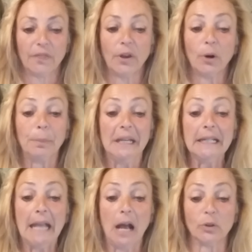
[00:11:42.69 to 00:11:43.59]
Their
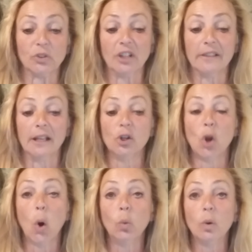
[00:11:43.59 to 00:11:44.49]
bean counter said that
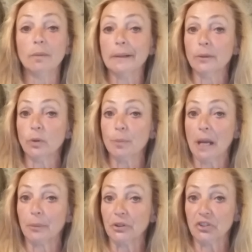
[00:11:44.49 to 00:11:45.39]
no woman would
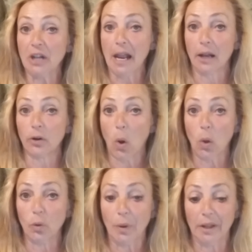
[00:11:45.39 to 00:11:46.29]
be able to stand
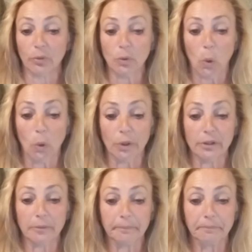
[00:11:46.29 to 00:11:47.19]
all the way through
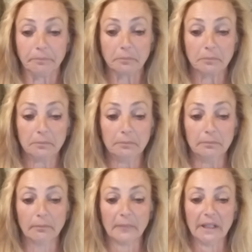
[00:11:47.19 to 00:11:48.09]
court.
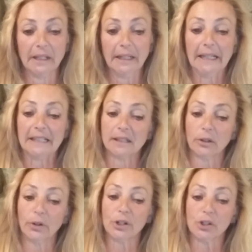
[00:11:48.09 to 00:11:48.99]
Is
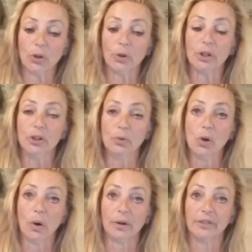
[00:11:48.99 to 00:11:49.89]
there an attorney you
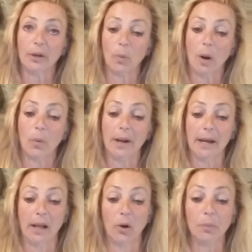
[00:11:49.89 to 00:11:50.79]
know of that might want
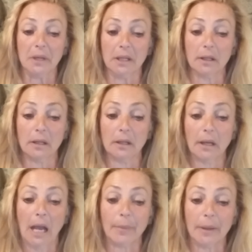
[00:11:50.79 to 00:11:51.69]
to help me
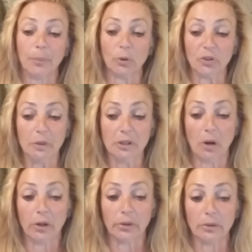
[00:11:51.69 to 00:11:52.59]
and my poor sweet
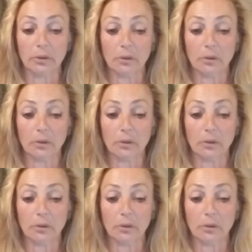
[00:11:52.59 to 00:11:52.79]
daughter?